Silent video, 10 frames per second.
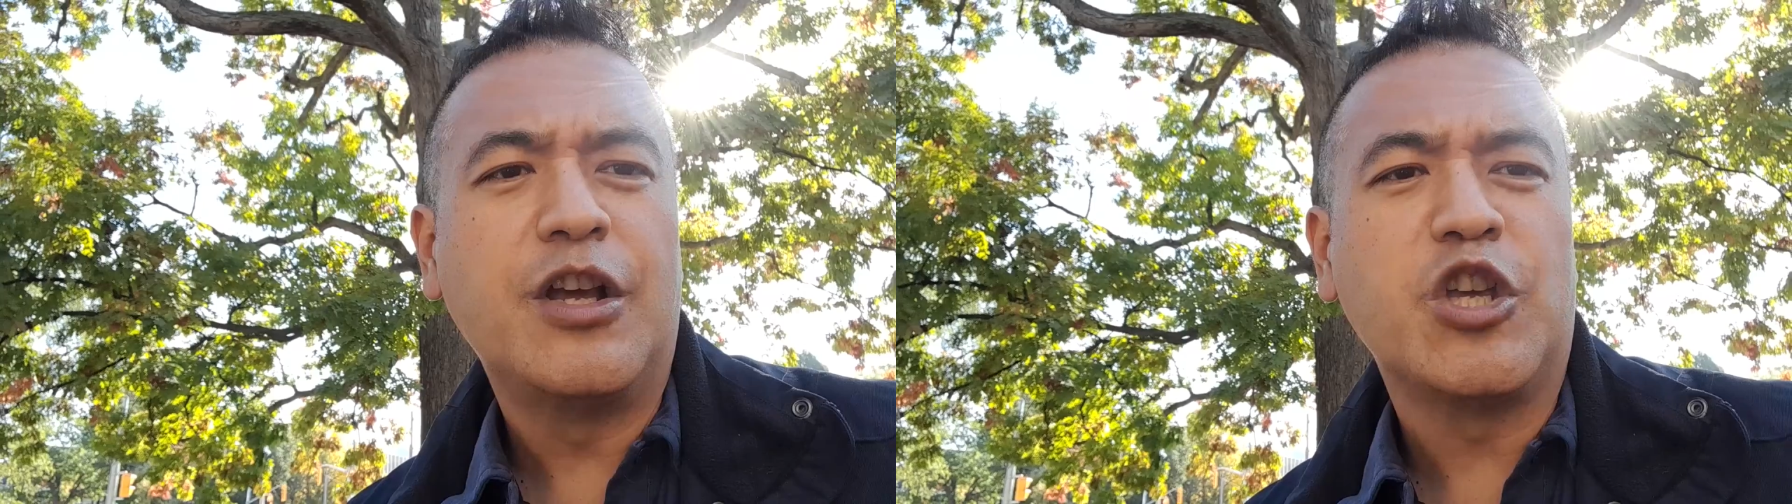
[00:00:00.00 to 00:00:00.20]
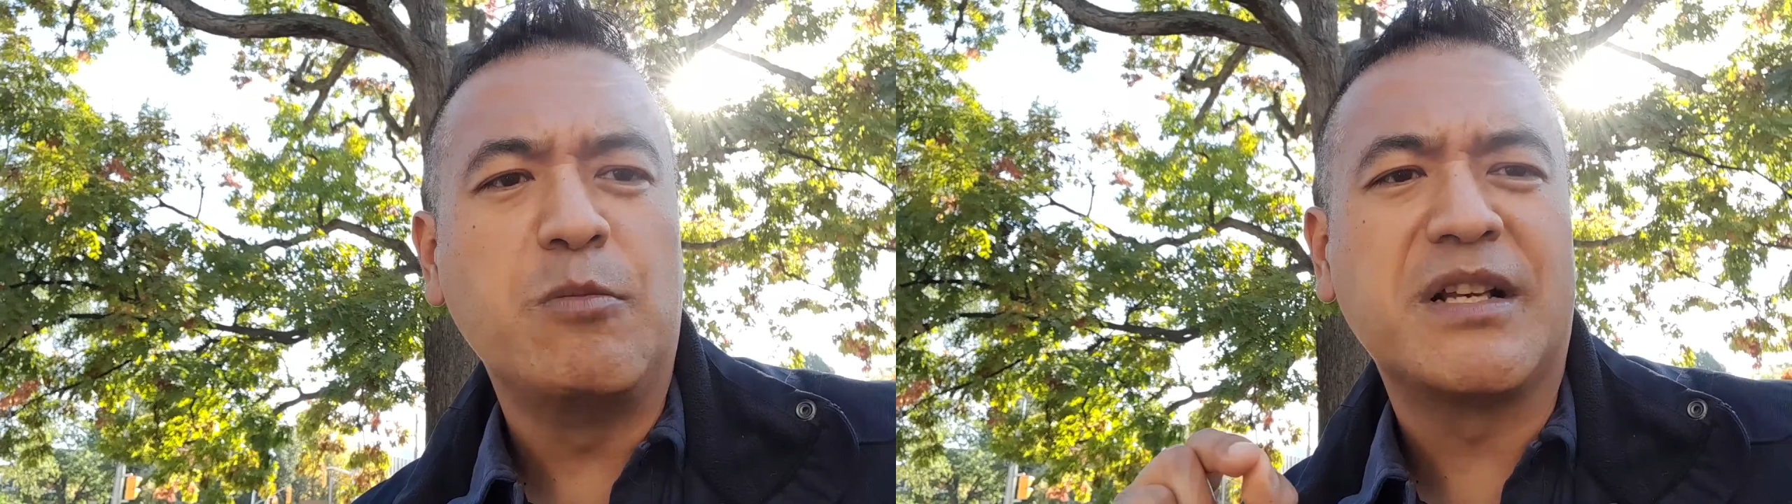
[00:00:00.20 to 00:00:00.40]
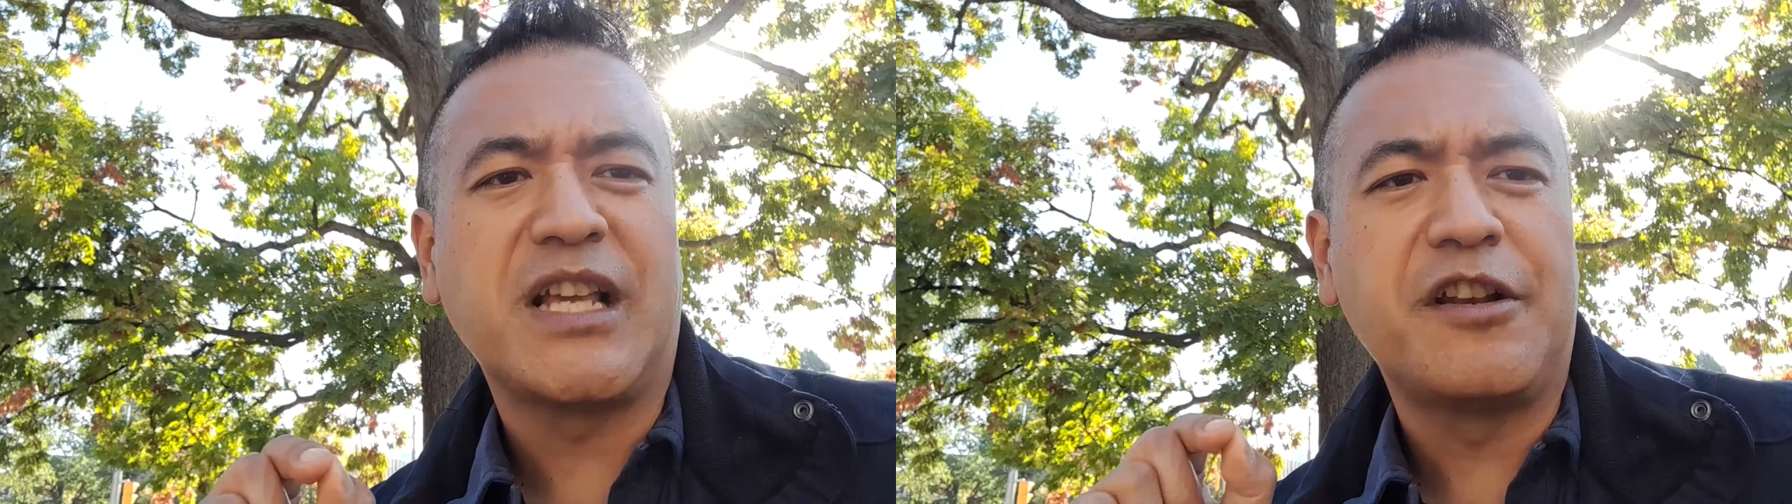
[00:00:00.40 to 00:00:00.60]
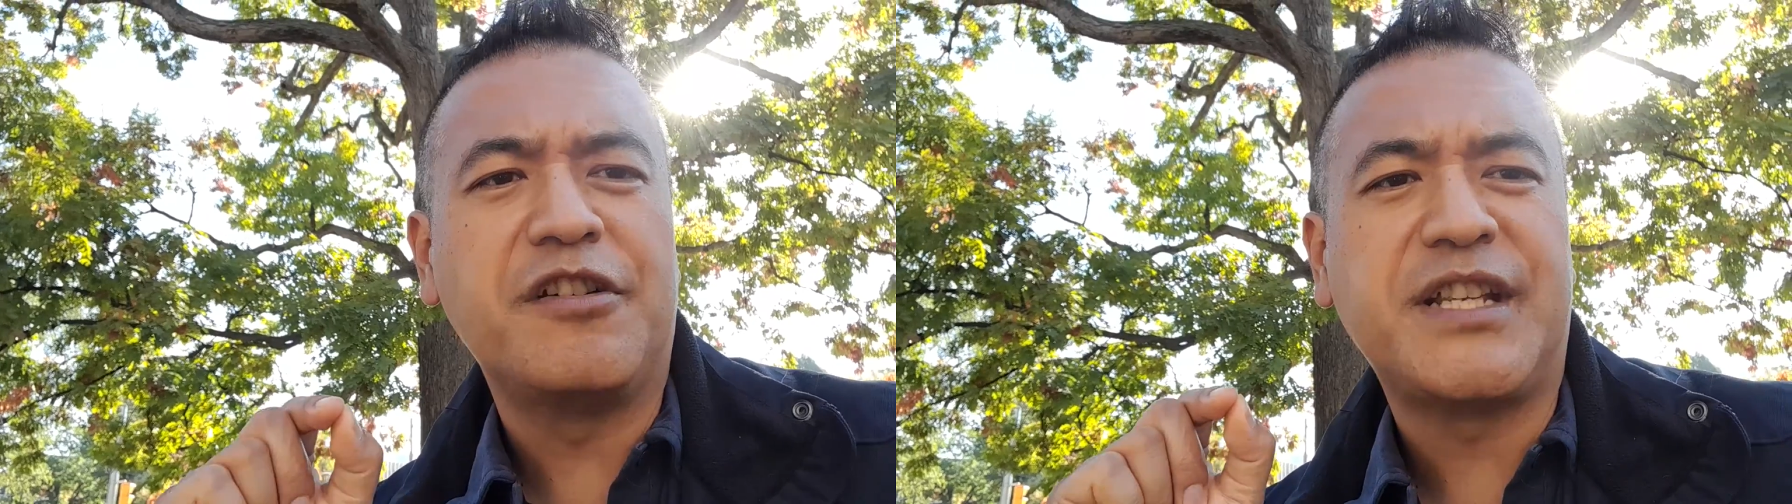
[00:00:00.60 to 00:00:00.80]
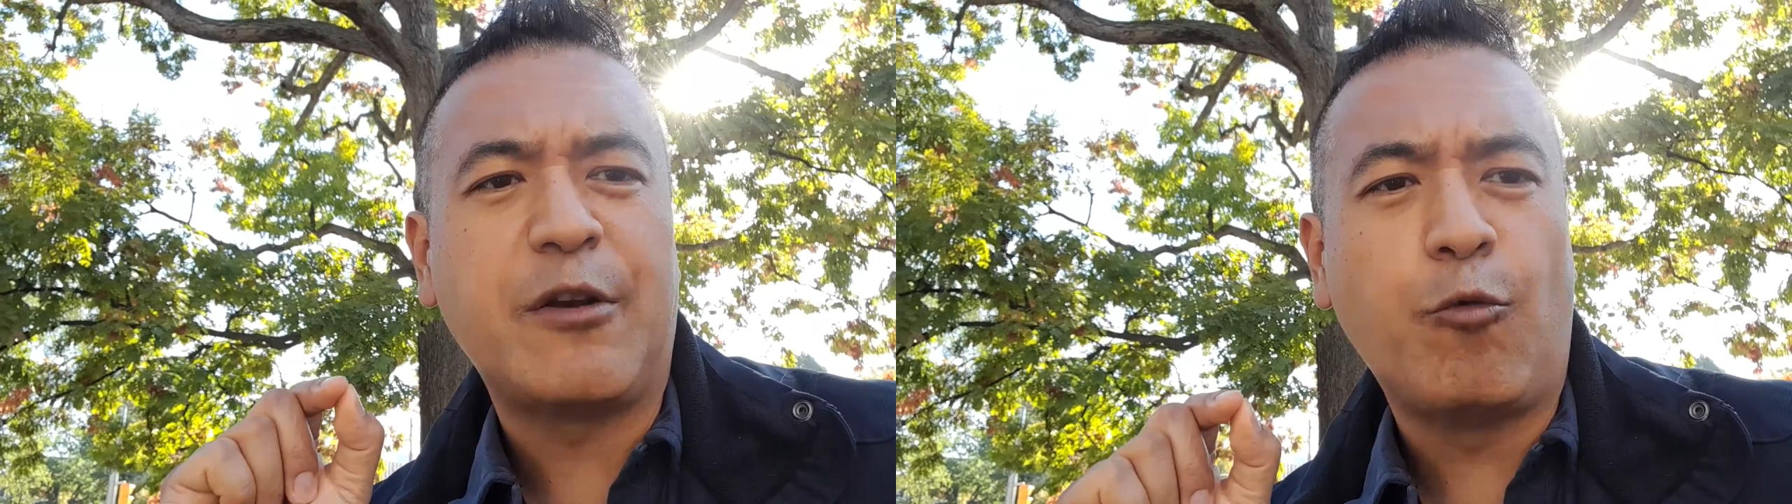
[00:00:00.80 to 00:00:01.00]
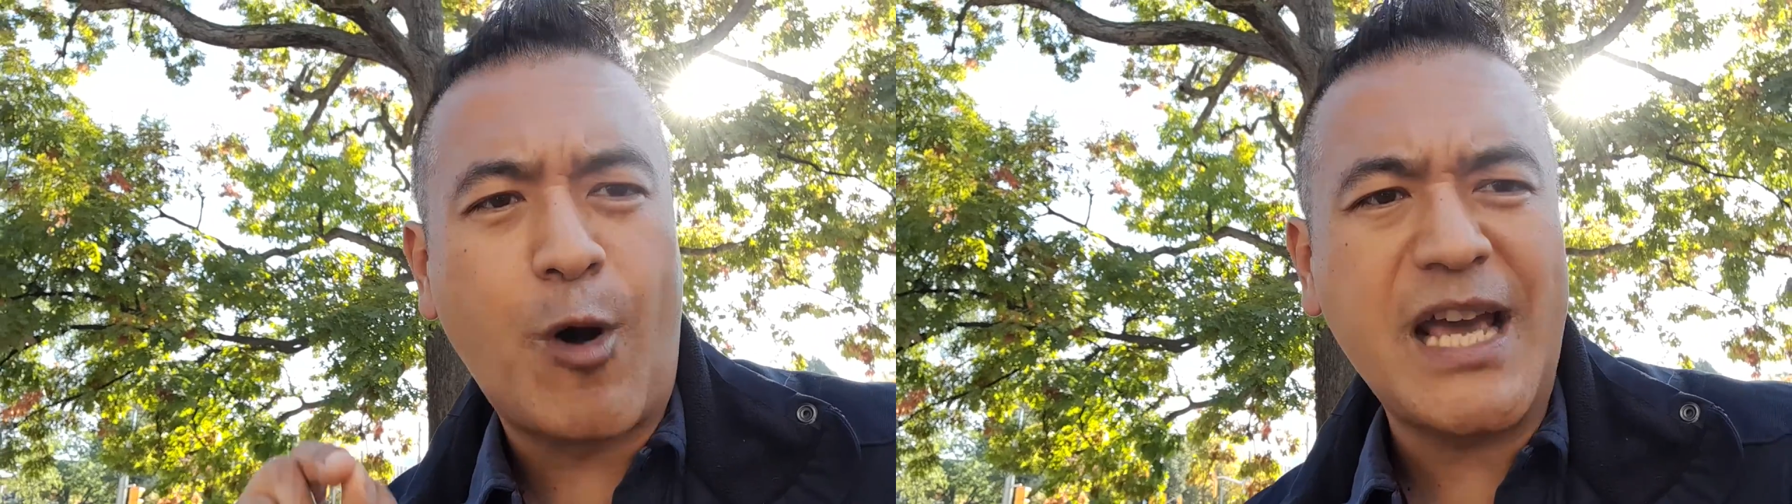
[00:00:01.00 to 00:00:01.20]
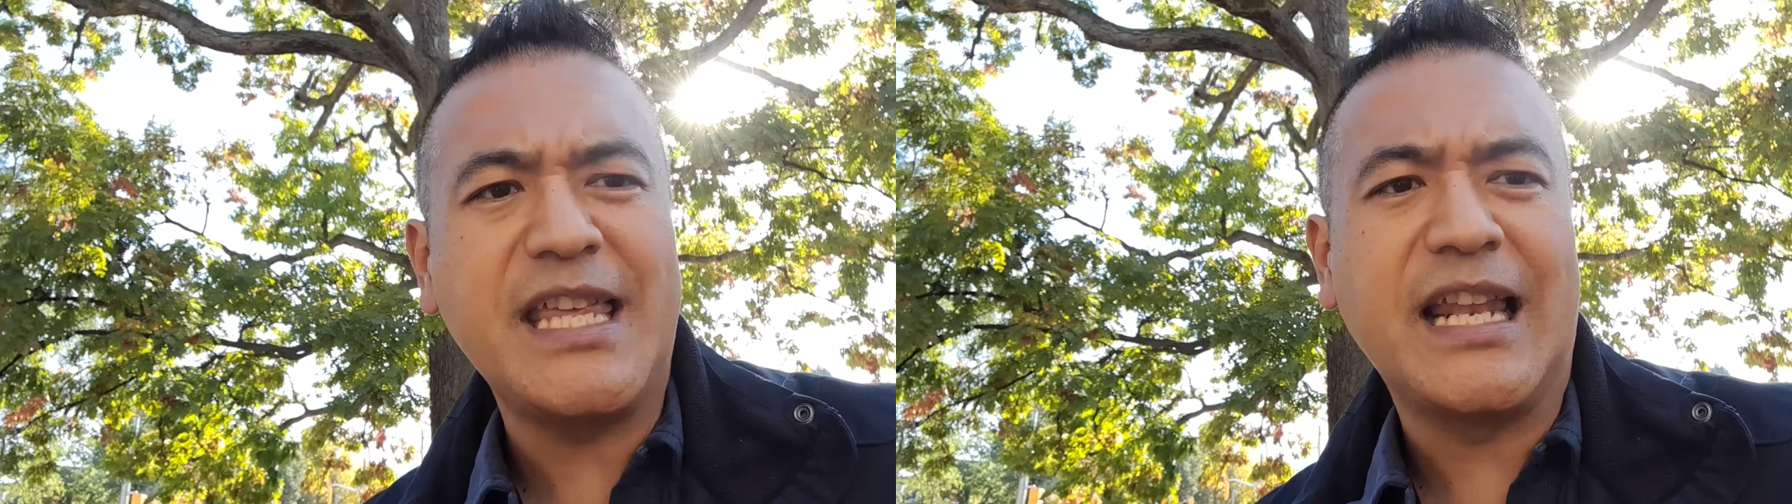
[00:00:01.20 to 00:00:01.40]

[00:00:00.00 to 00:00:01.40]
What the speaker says: you must understand why the